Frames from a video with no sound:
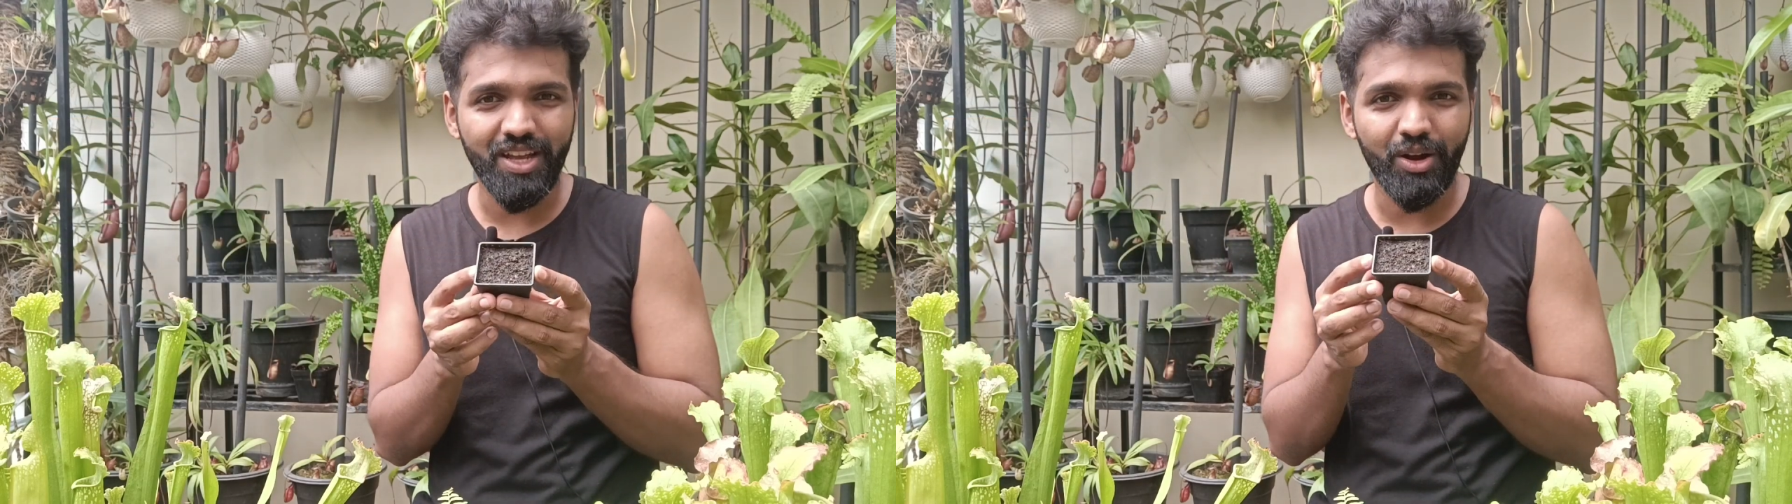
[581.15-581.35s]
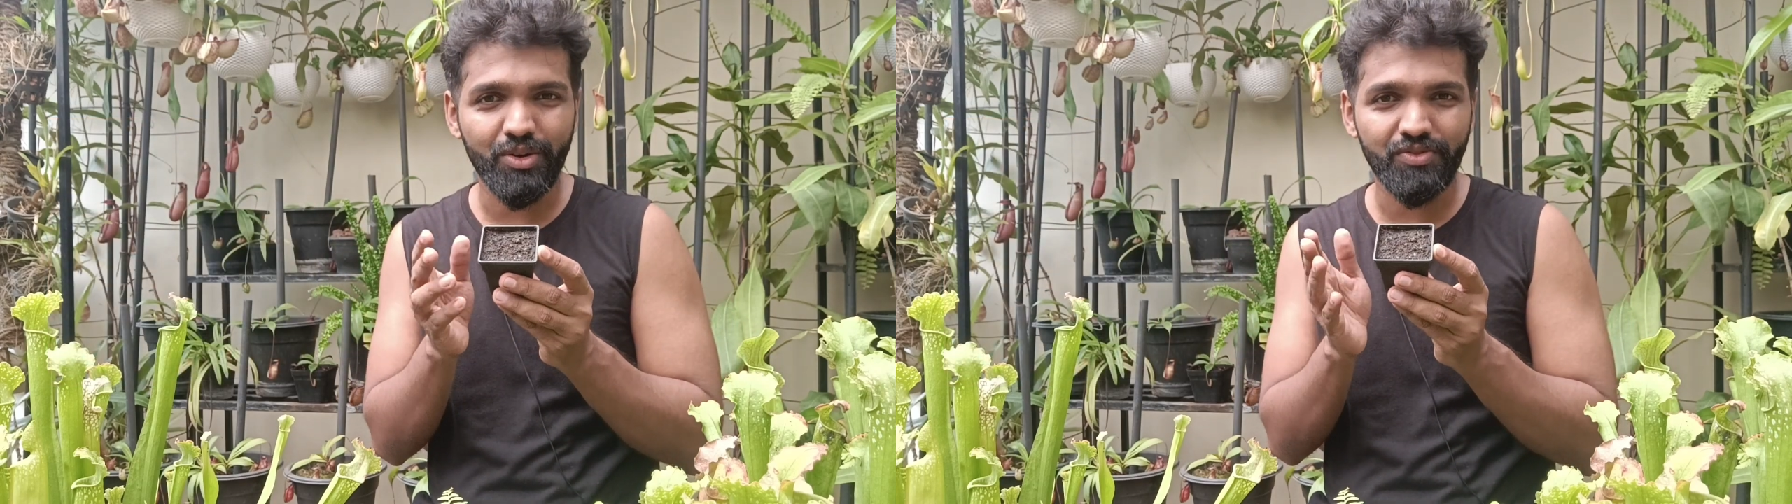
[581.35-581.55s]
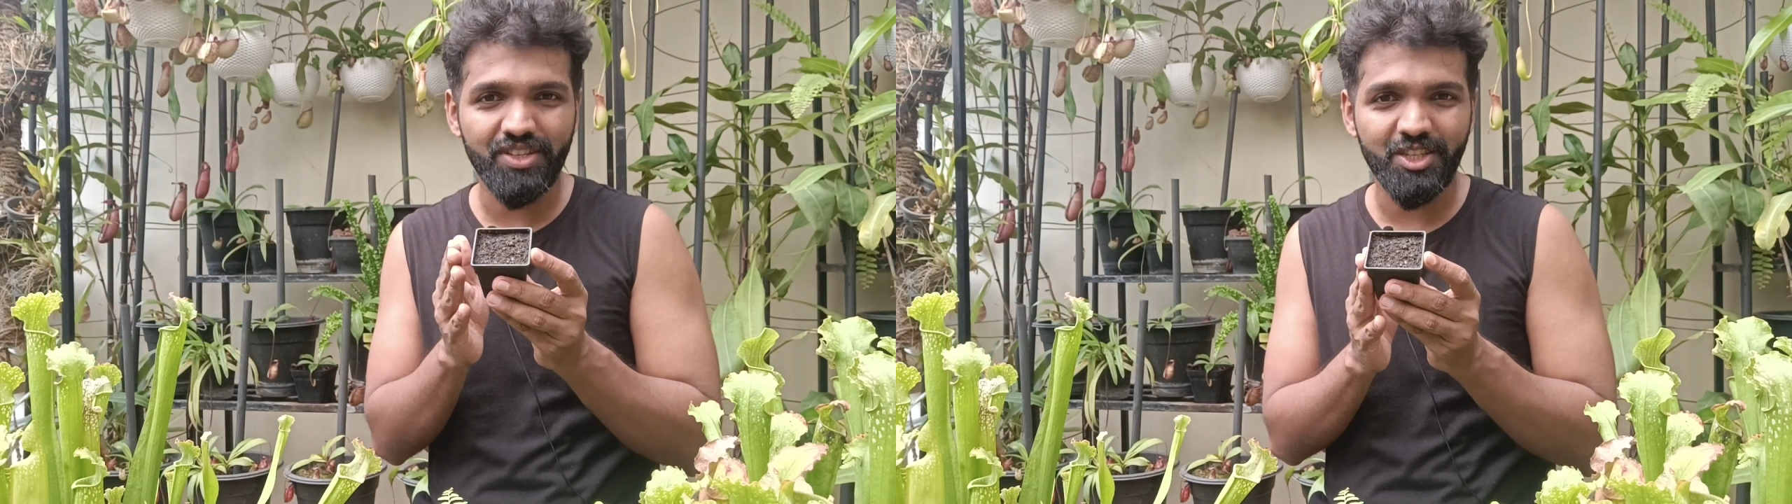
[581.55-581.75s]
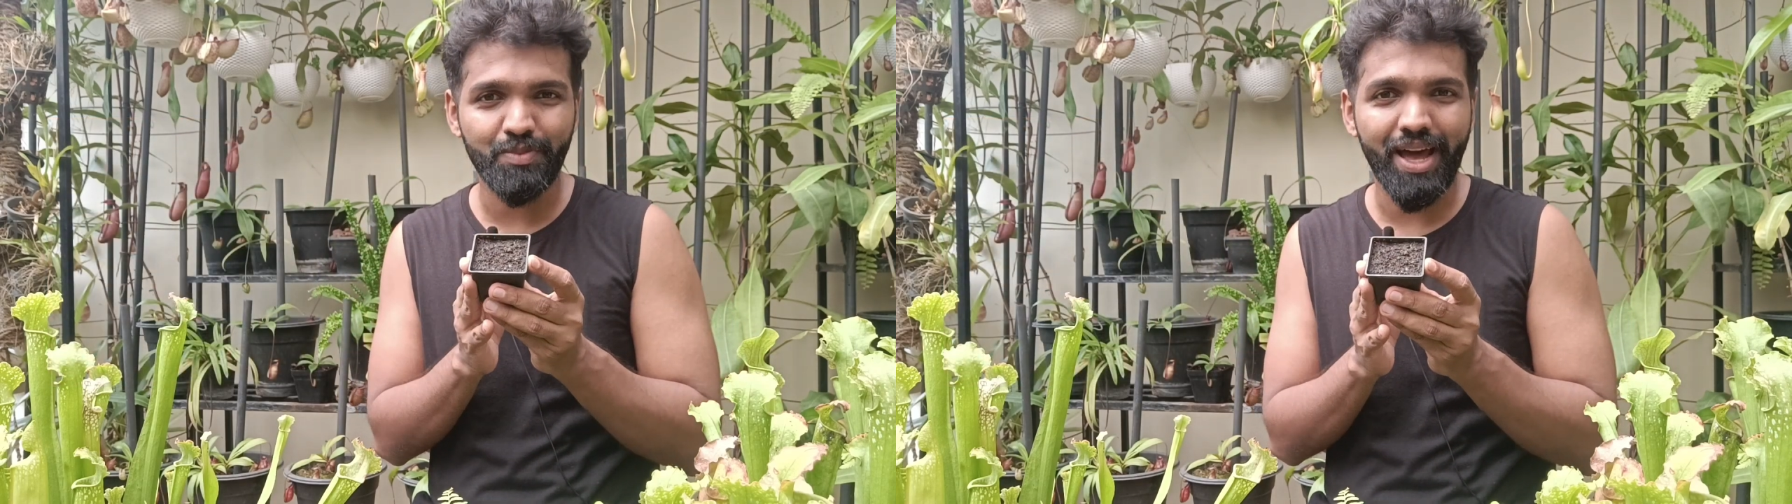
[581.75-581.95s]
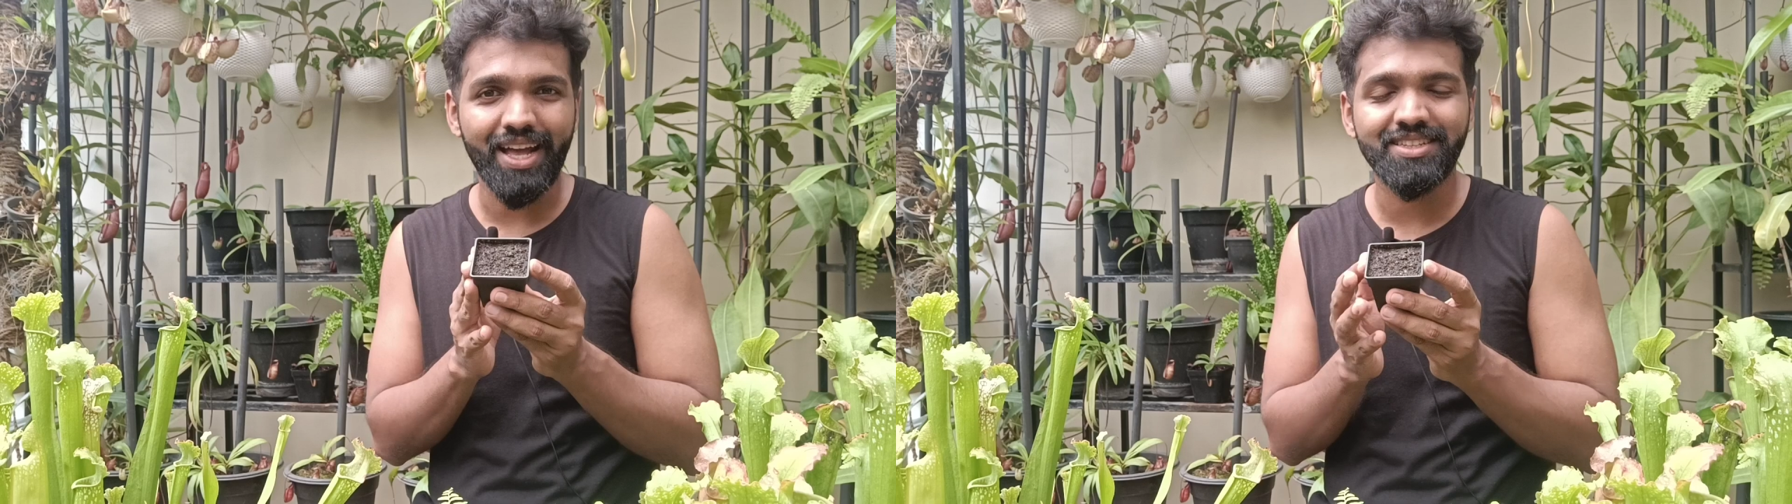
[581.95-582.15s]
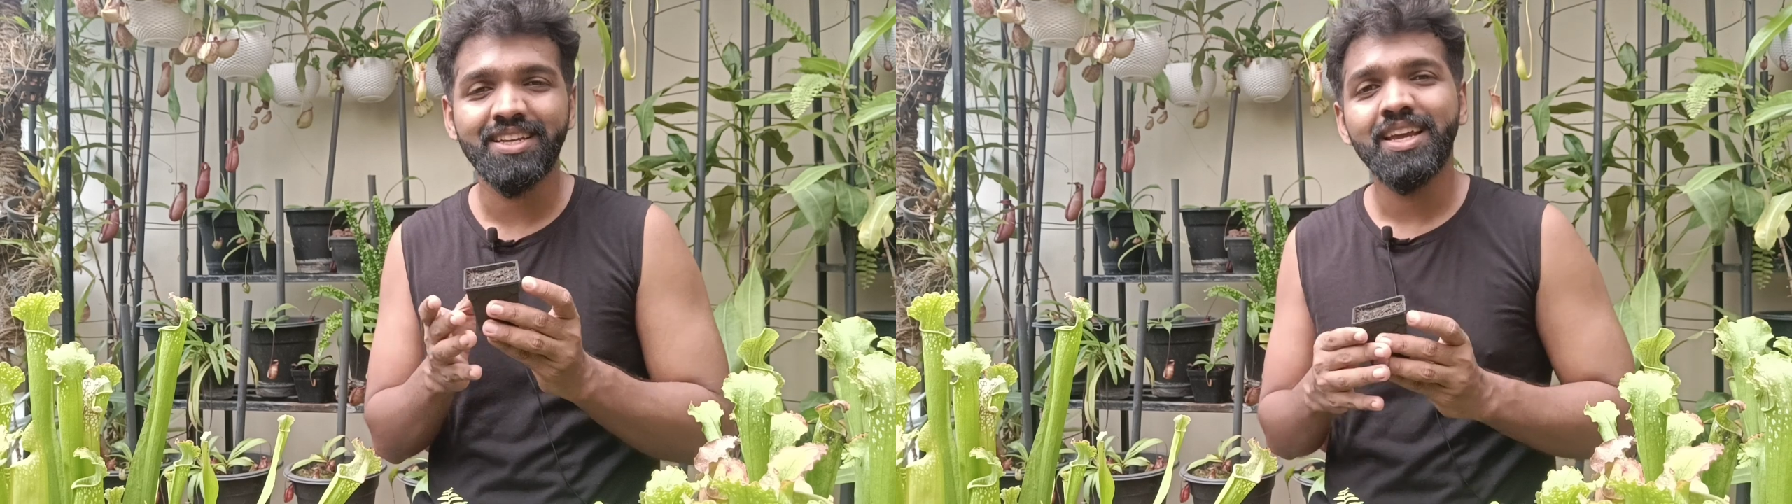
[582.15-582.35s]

out of this batch.